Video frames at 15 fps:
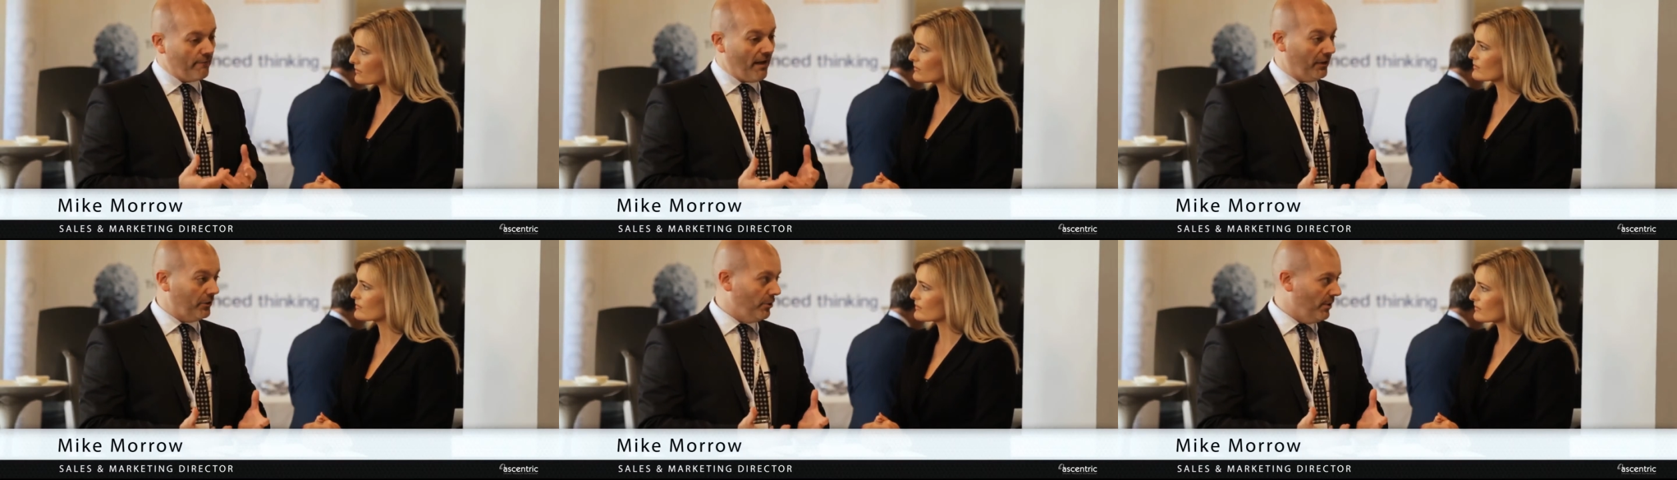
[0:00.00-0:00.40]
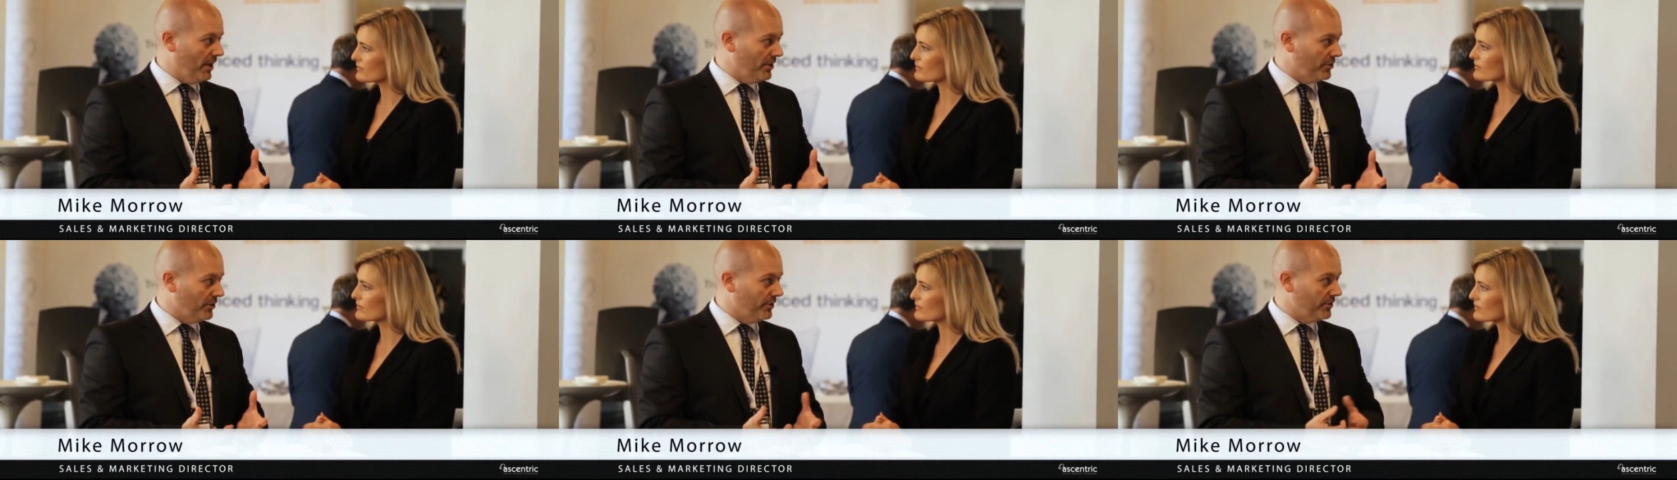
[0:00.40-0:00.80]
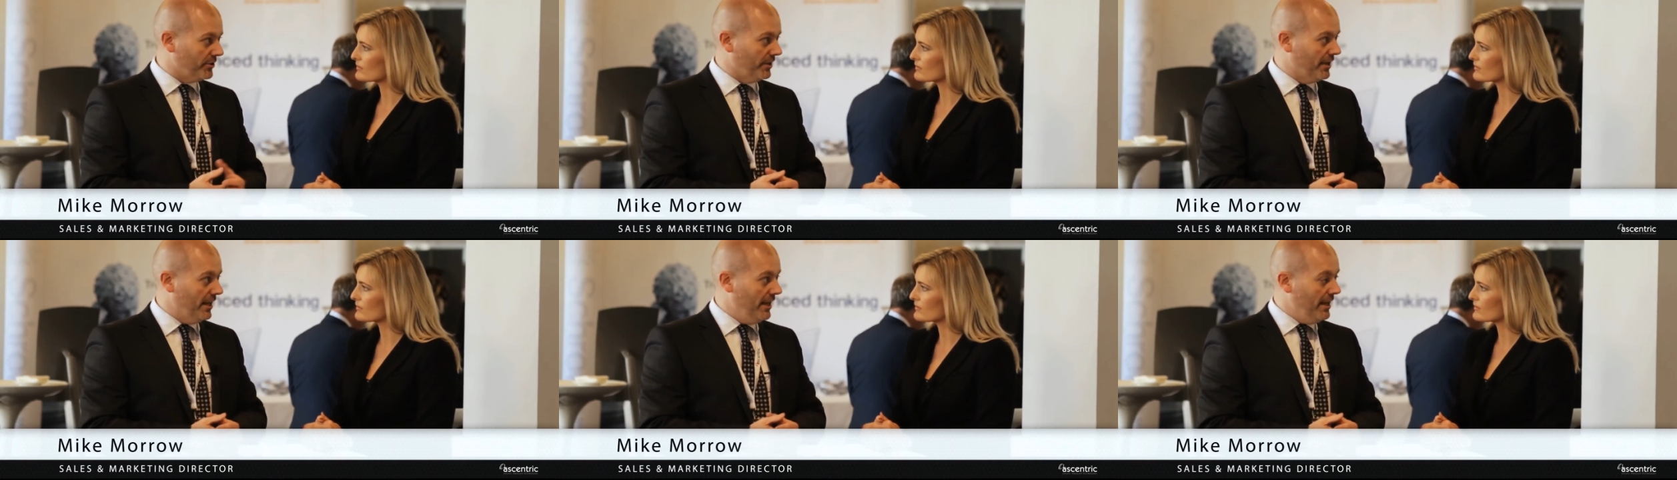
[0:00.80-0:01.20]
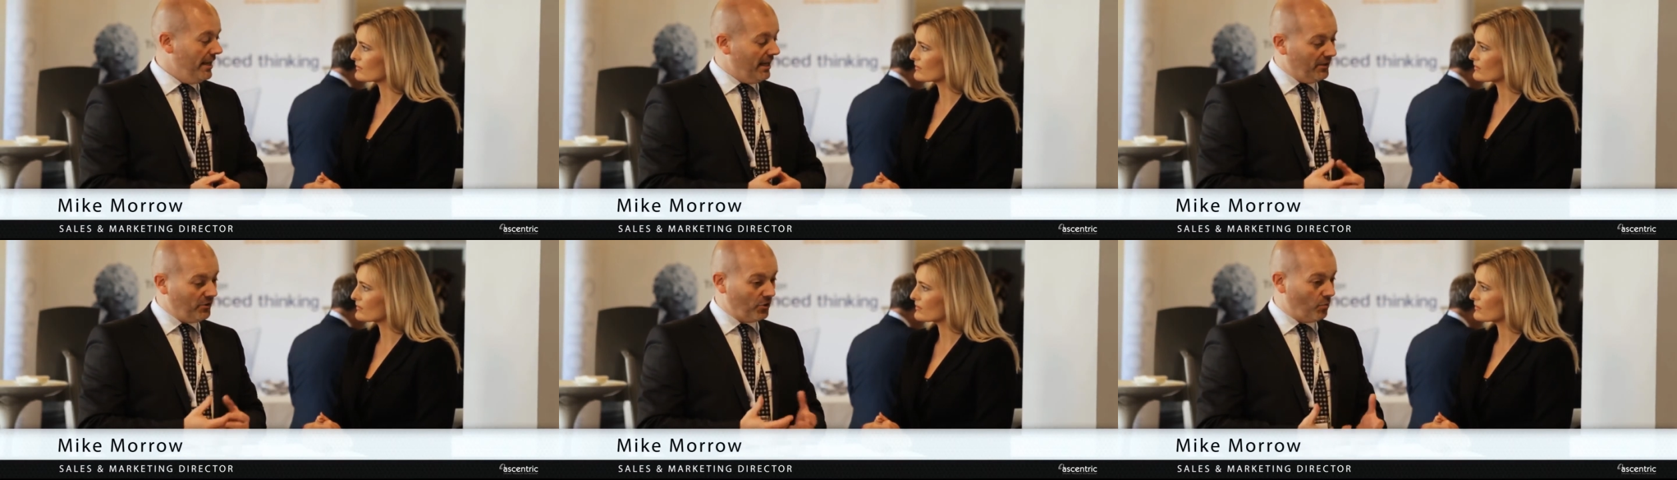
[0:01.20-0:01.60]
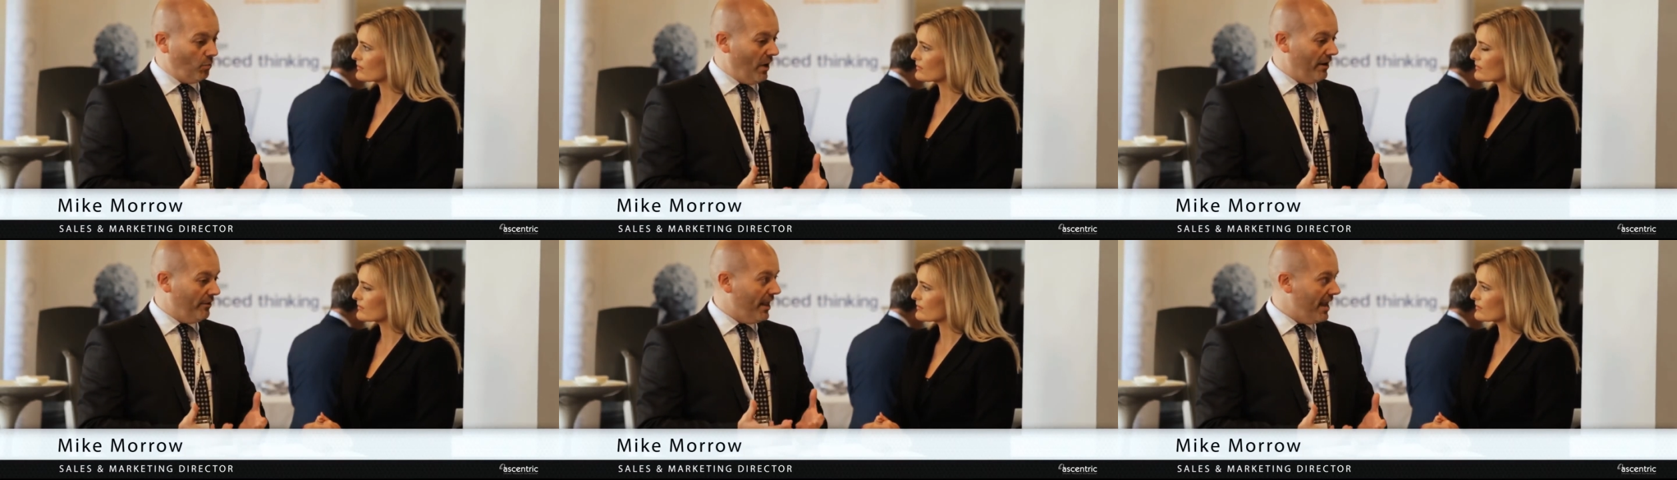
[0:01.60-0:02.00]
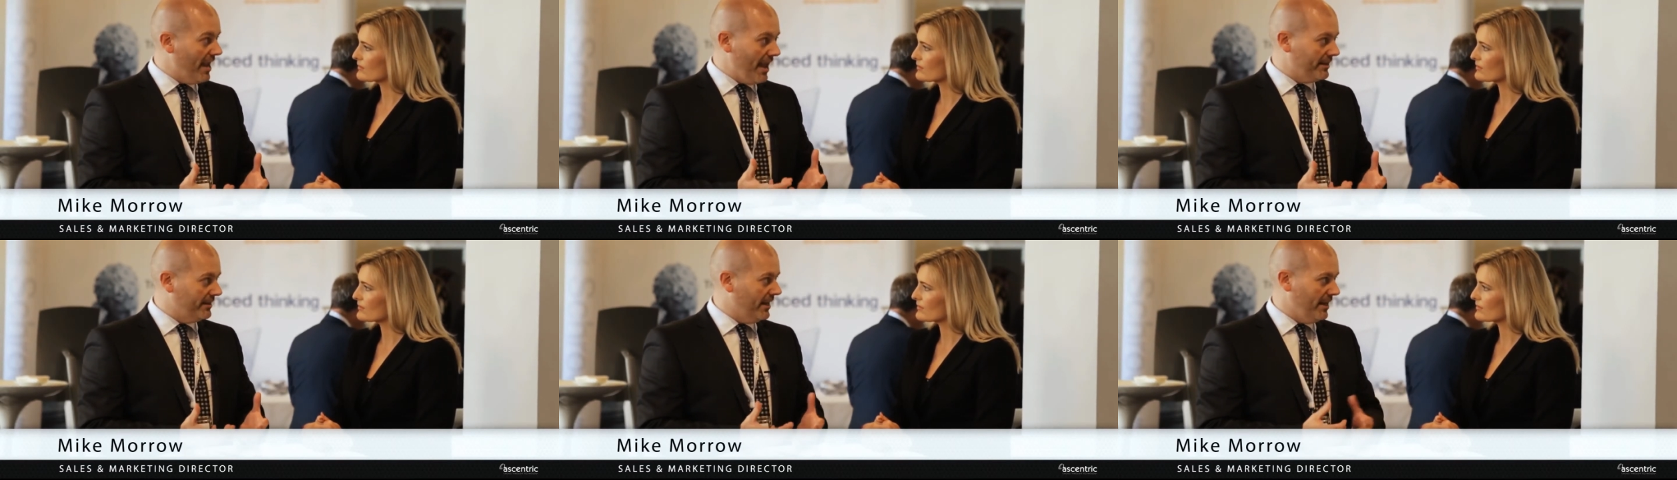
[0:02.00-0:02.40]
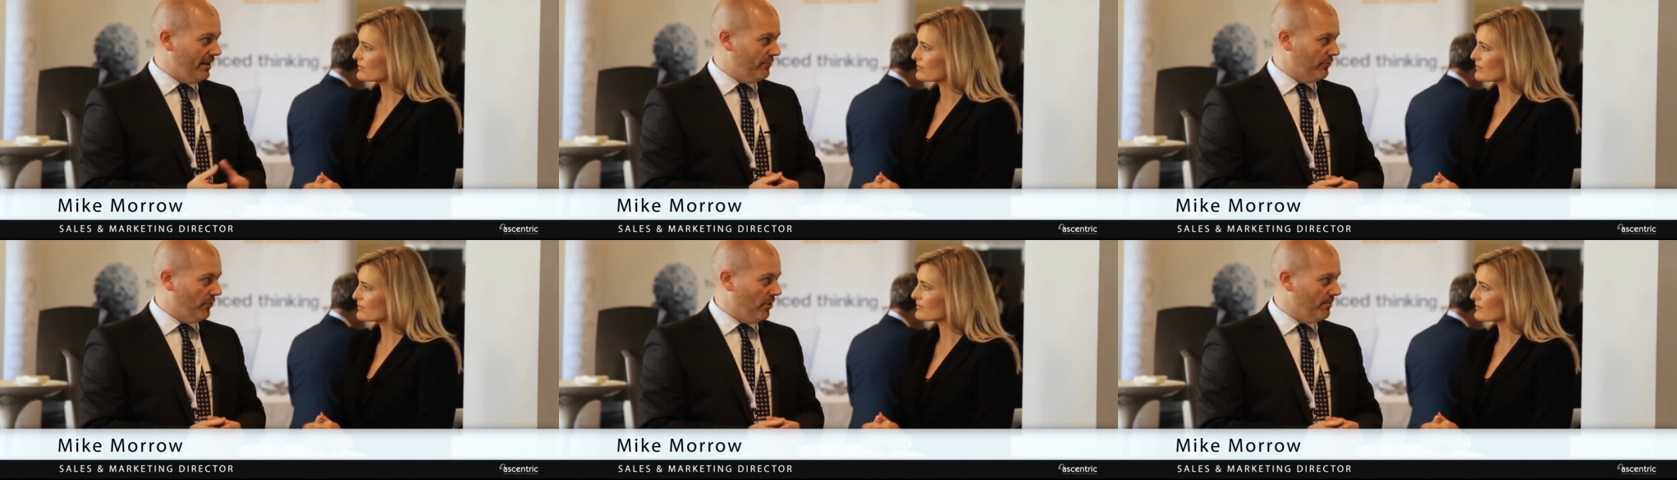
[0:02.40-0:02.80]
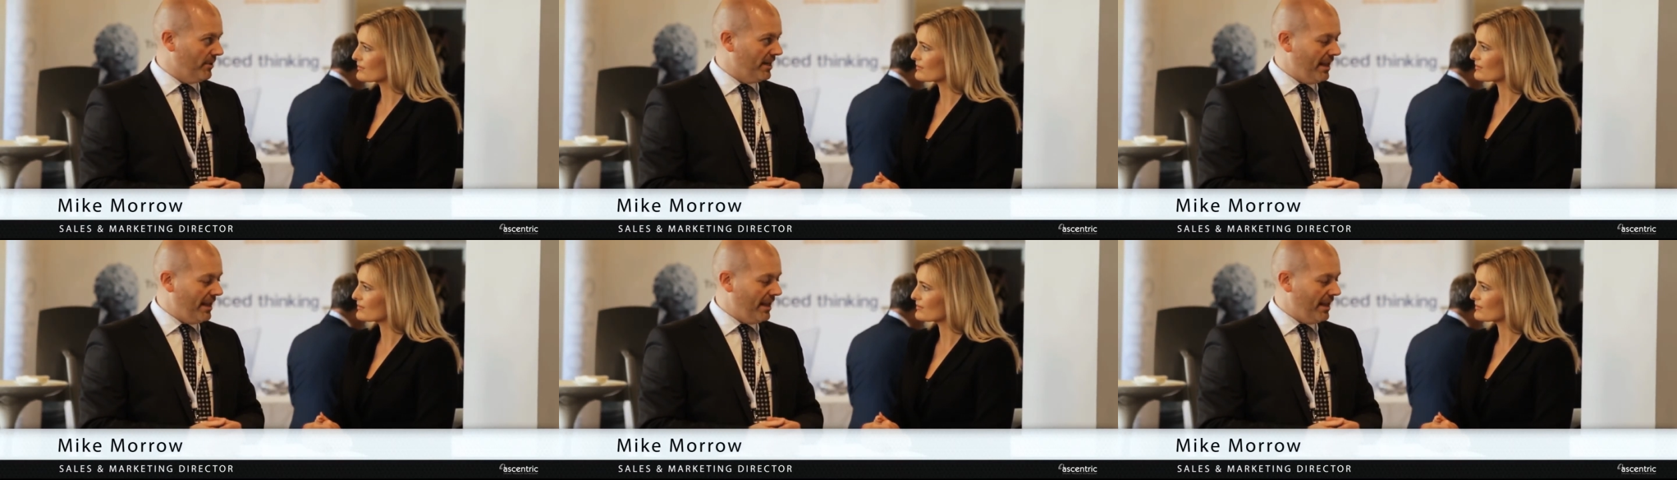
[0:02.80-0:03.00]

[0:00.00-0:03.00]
Speaker 1: and their valuations and, and just where they get data from.